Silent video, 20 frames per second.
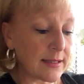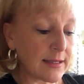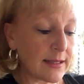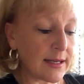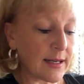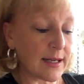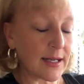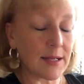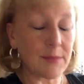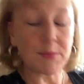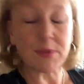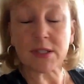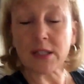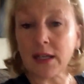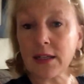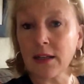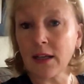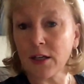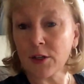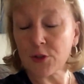Um, side
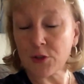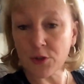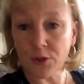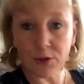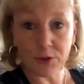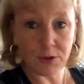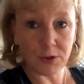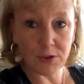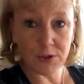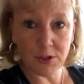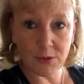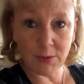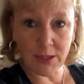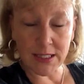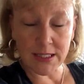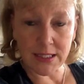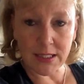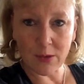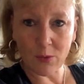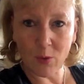lying circles, you might
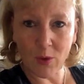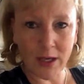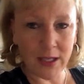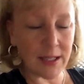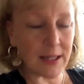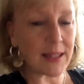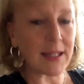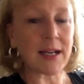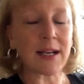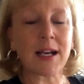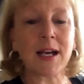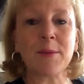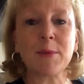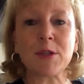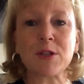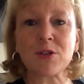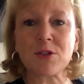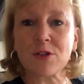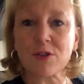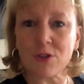say, why didn't that come in
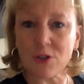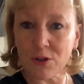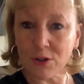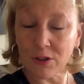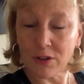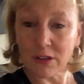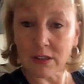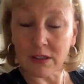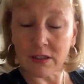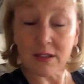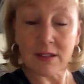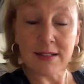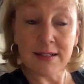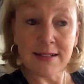earlier?